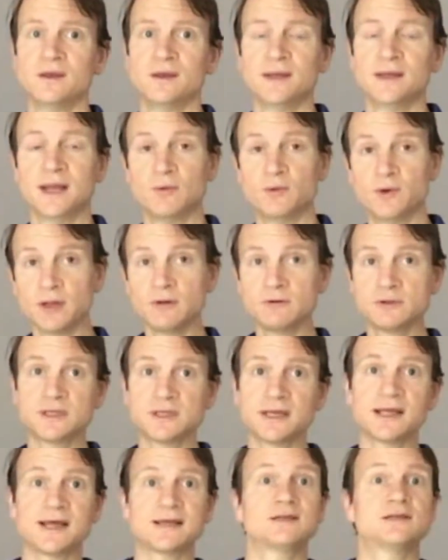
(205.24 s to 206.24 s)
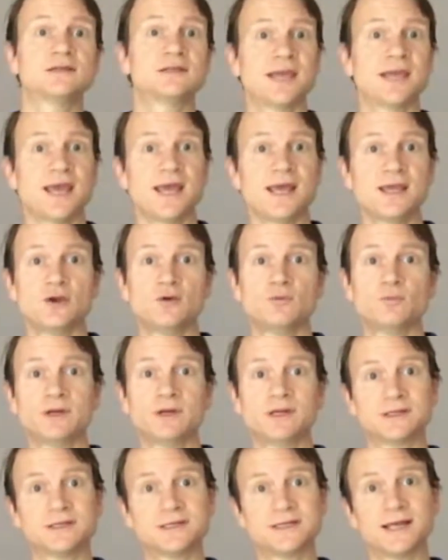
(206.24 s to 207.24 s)
Now, we don't say that to scare you, but
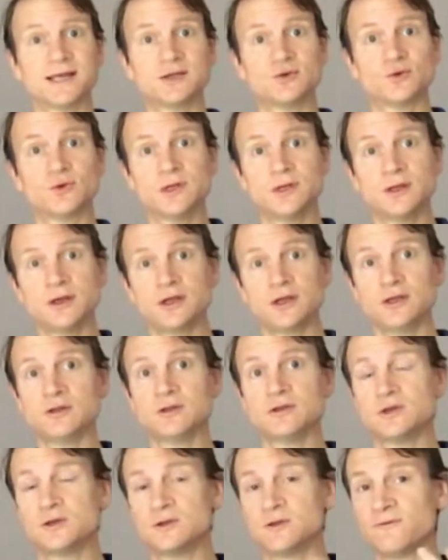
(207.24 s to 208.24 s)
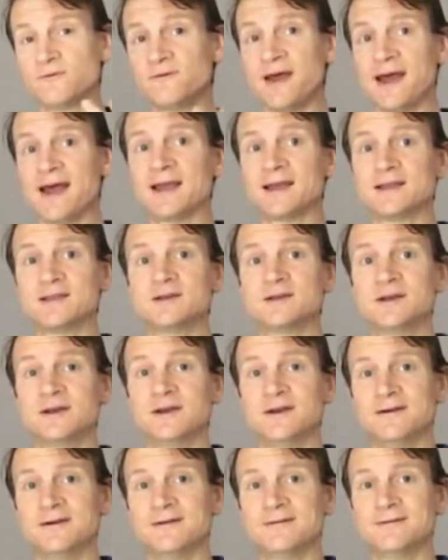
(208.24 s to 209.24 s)
instead to alert you to the fact
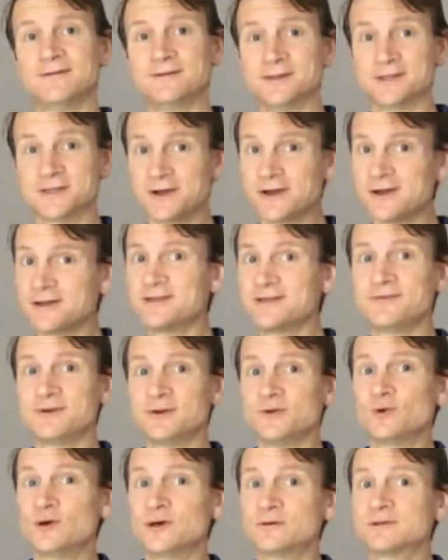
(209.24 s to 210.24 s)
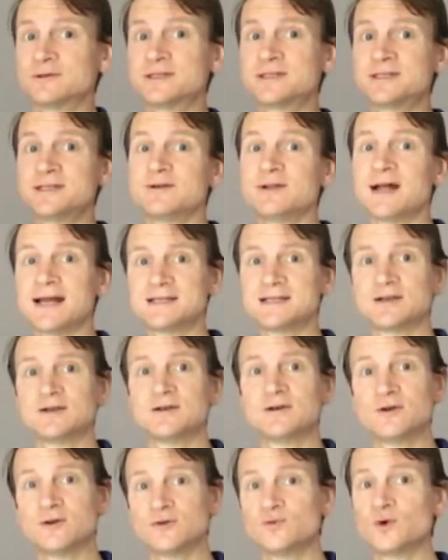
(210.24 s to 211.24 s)
that the scientific world still has a
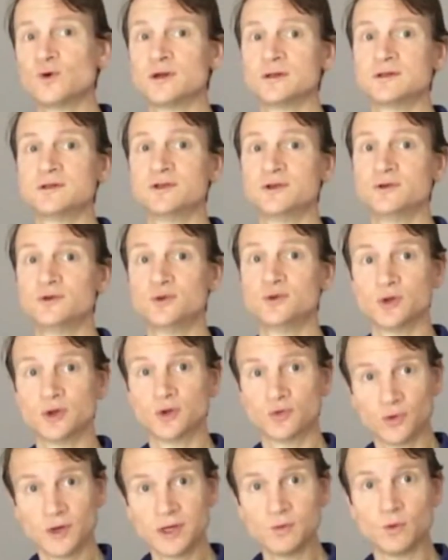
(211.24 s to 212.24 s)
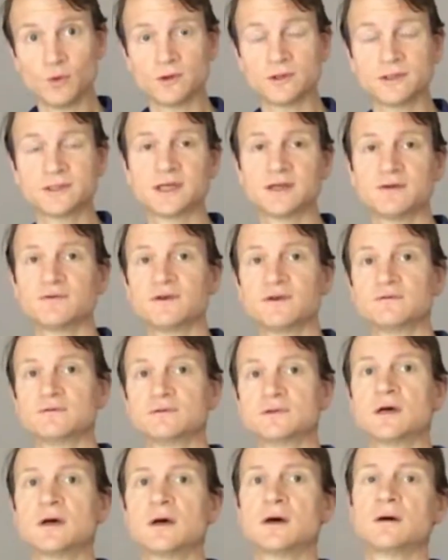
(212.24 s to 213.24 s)
lot of work to do to agree what the safe
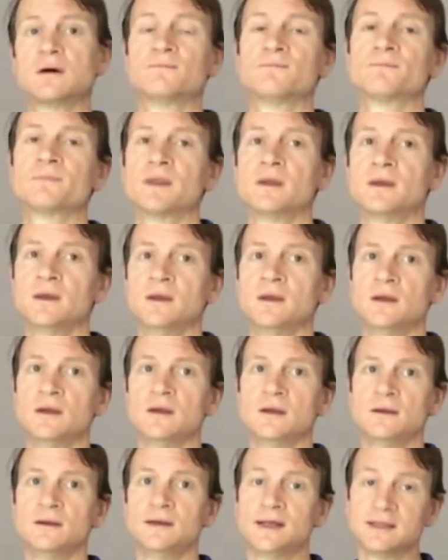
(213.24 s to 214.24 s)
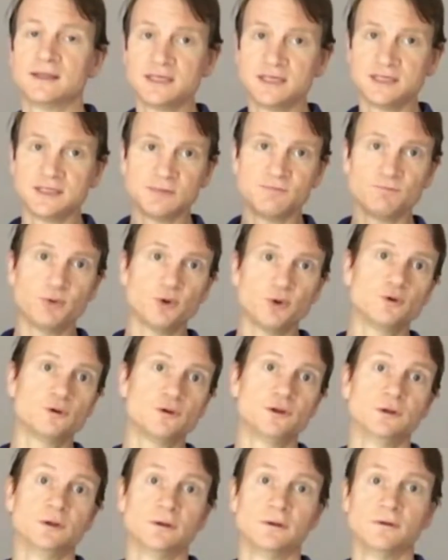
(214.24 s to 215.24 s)
levels are. Now, this is
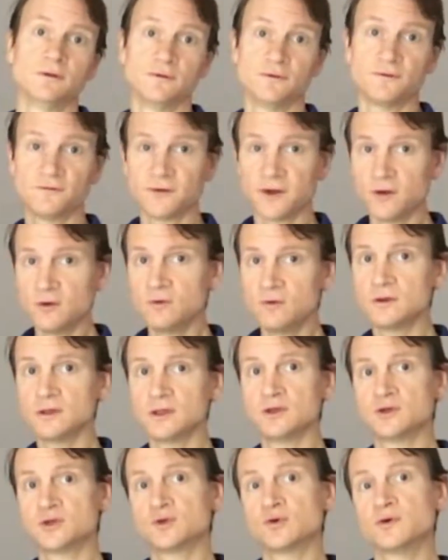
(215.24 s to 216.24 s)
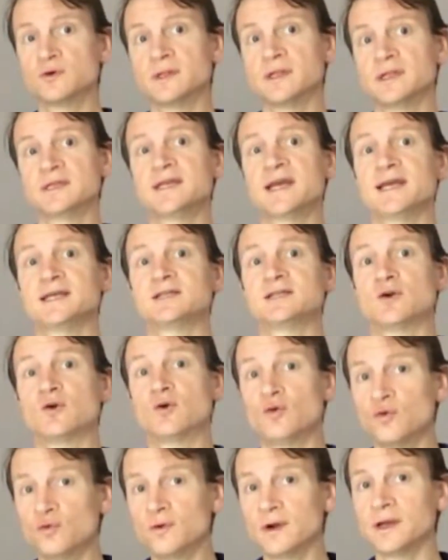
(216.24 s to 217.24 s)
important. The phone that you saw in the test
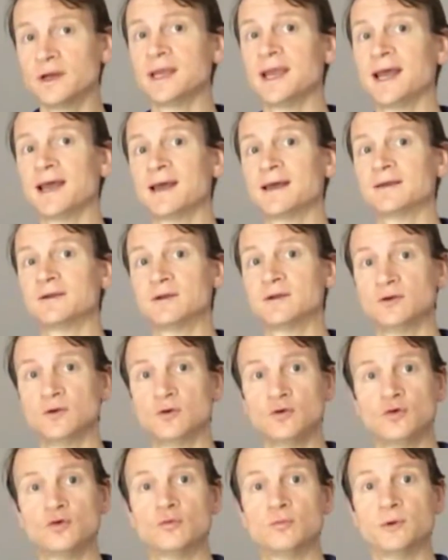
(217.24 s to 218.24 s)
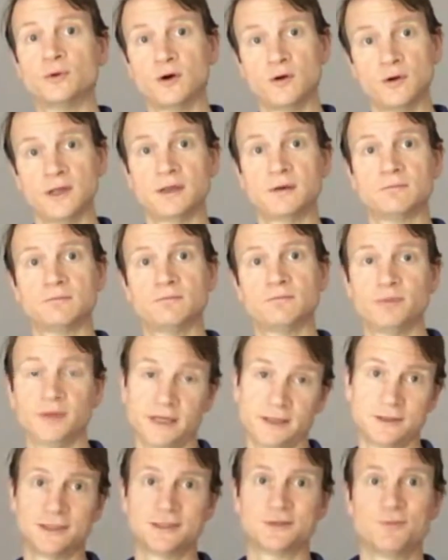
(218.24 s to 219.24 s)
already had an orb on it
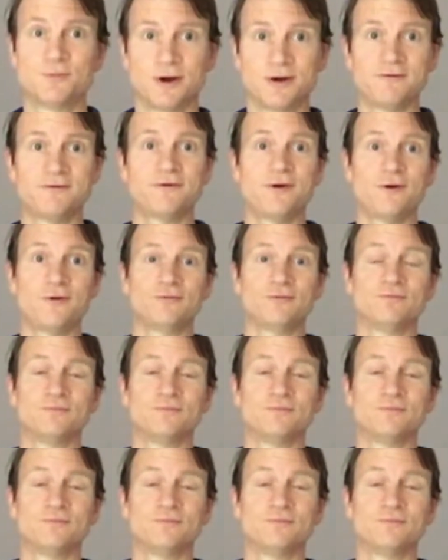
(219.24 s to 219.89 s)
because it's my phone.